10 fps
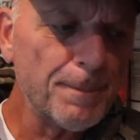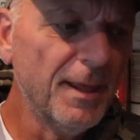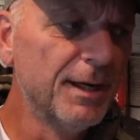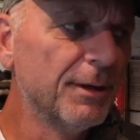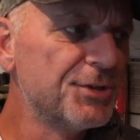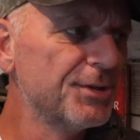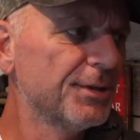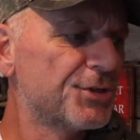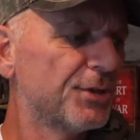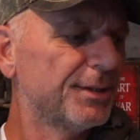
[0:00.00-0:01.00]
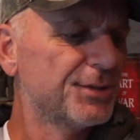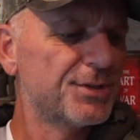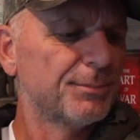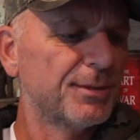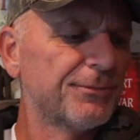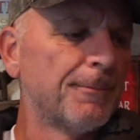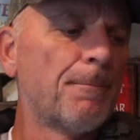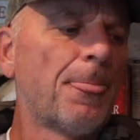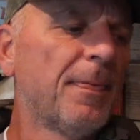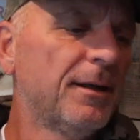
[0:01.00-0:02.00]
Anyway, so this year I did something different.
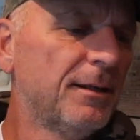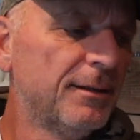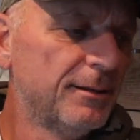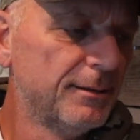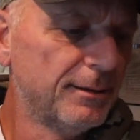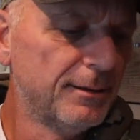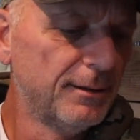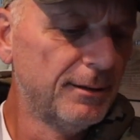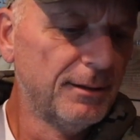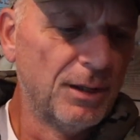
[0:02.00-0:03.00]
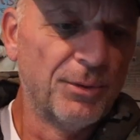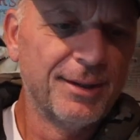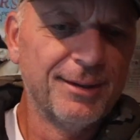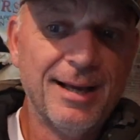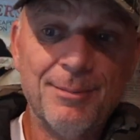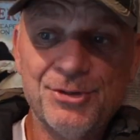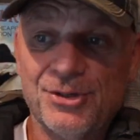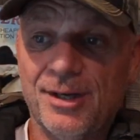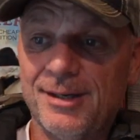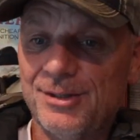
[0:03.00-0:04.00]
I went on
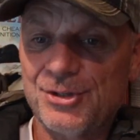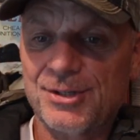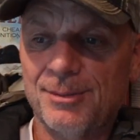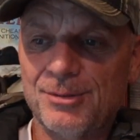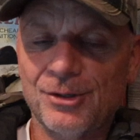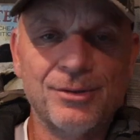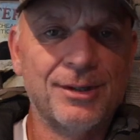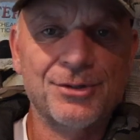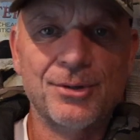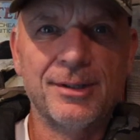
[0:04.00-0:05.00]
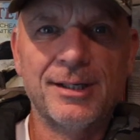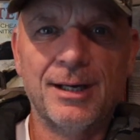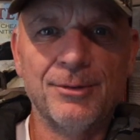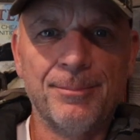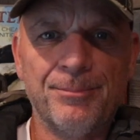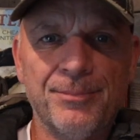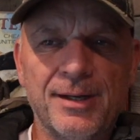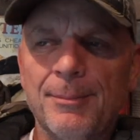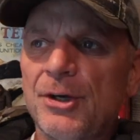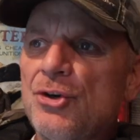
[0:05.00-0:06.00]
Amazon, I just typed in trail camera,
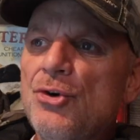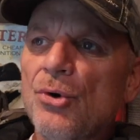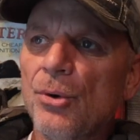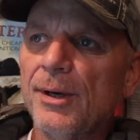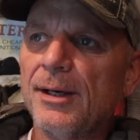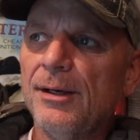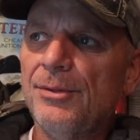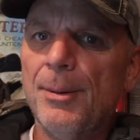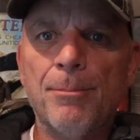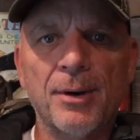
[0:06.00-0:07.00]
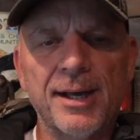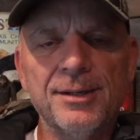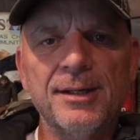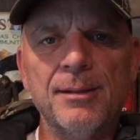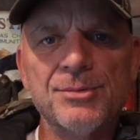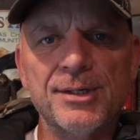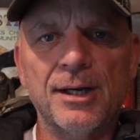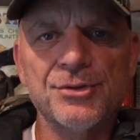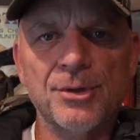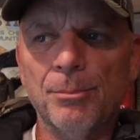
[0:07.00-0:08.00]
and I'm ignoring the brand names
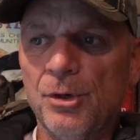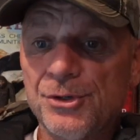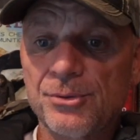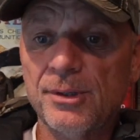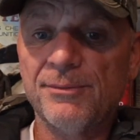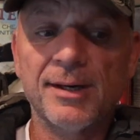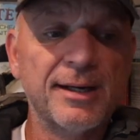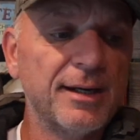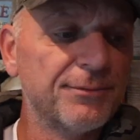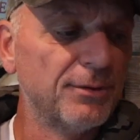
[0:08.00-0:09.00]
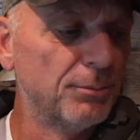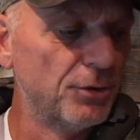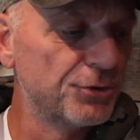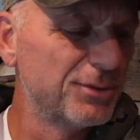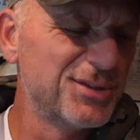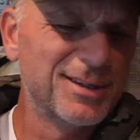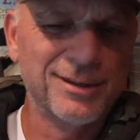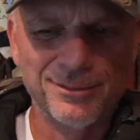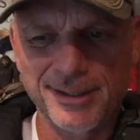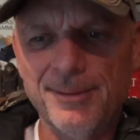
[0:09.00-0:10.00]
now. So Moultrie, I've had a handful of Moultries,
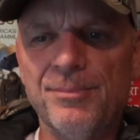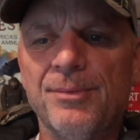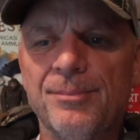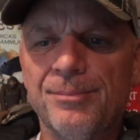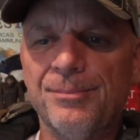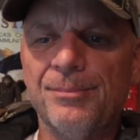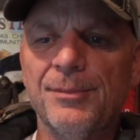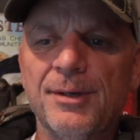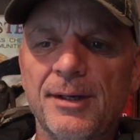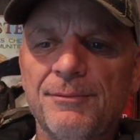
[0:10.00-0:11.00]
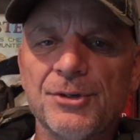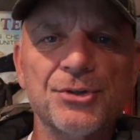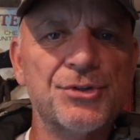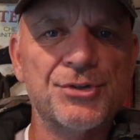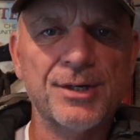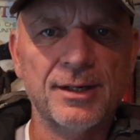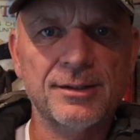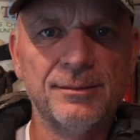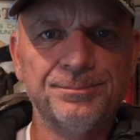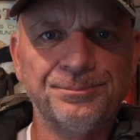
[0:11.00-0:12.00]
they're alright. Night vision
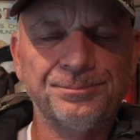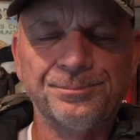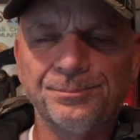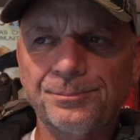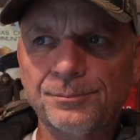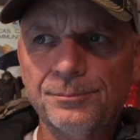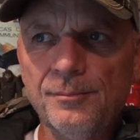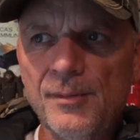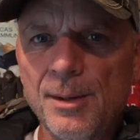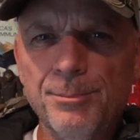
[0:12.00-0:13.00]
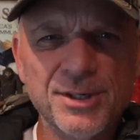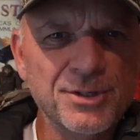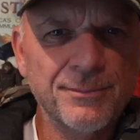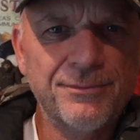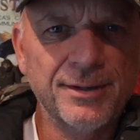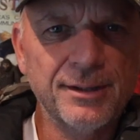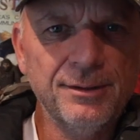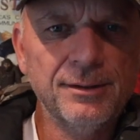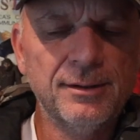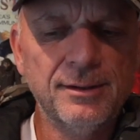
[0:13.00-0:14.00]
sucked. A bunch of them failed.